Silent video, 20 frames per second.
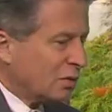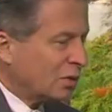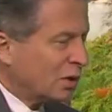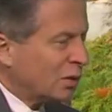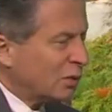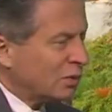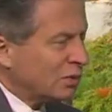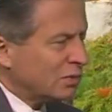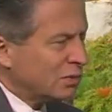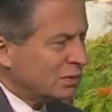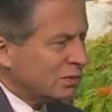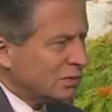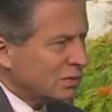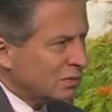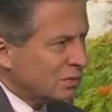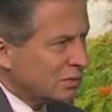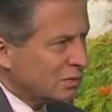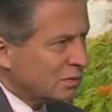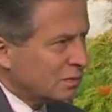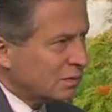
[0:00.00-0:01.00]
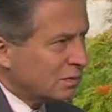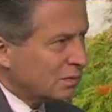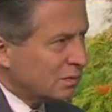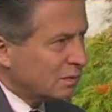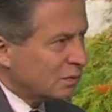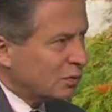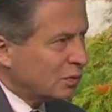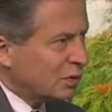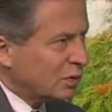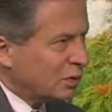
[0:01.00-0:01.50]
What are things people can do?
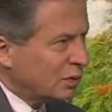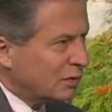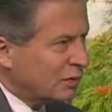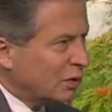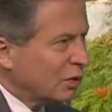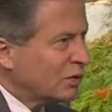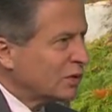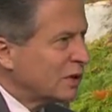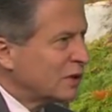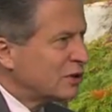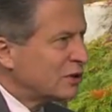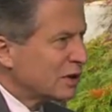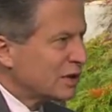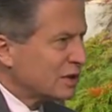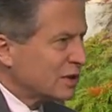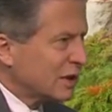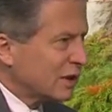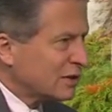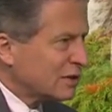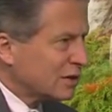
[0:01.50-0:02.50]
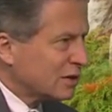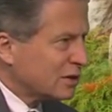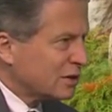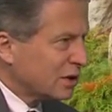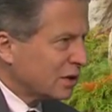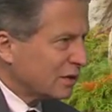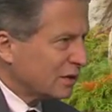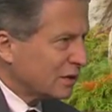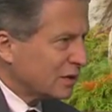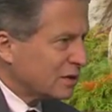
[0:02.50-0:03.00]
We've only just touched the
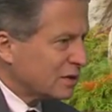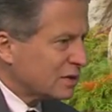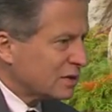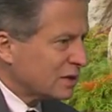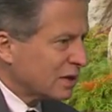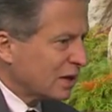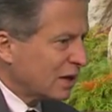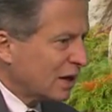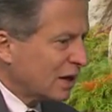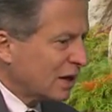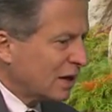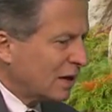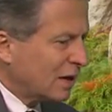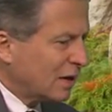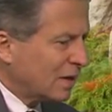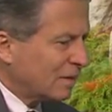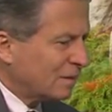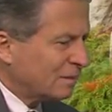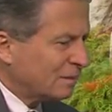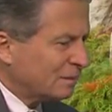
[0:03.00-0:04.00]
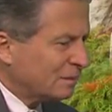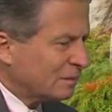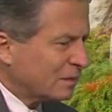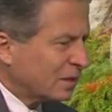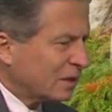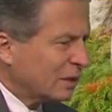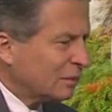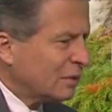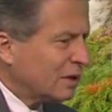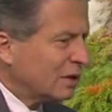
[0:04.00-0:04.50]
surface. Okay.
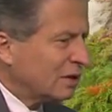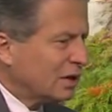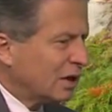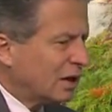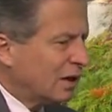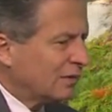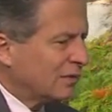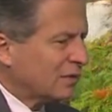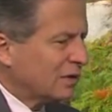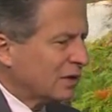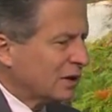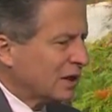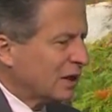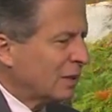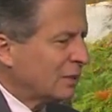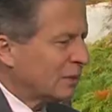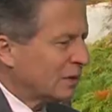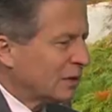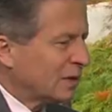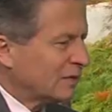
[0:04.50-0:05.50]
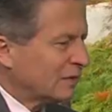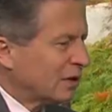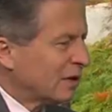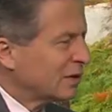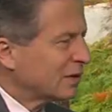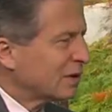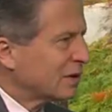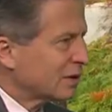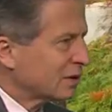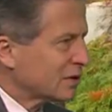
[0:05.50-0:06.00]
Let me offer a couple of
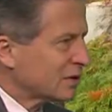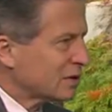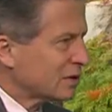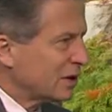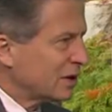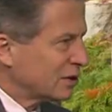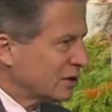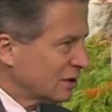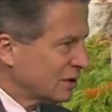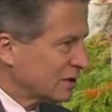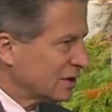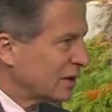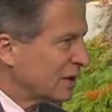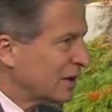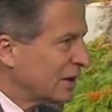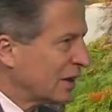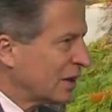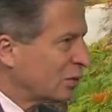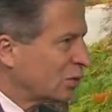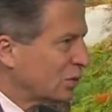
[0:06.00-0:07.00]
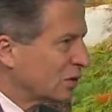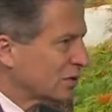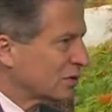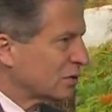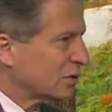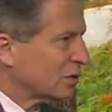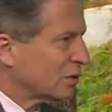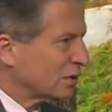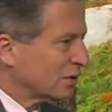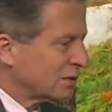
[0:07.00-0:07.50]
other illustrations. Please. And then we'll
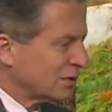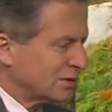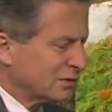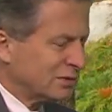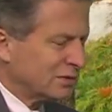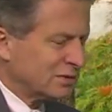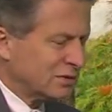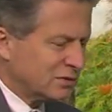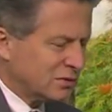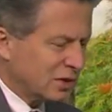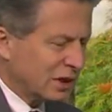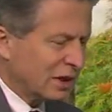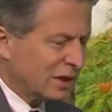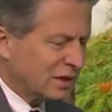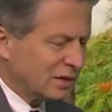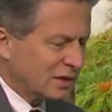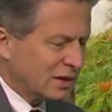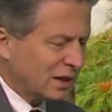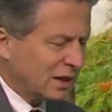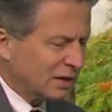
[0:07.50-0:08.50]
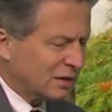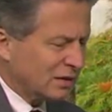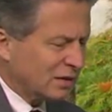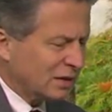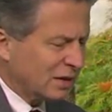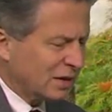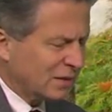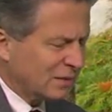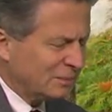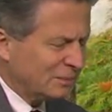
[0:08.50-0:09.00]
try to tackle
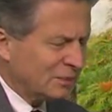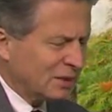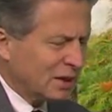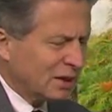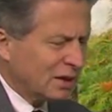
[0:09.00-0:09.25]
that.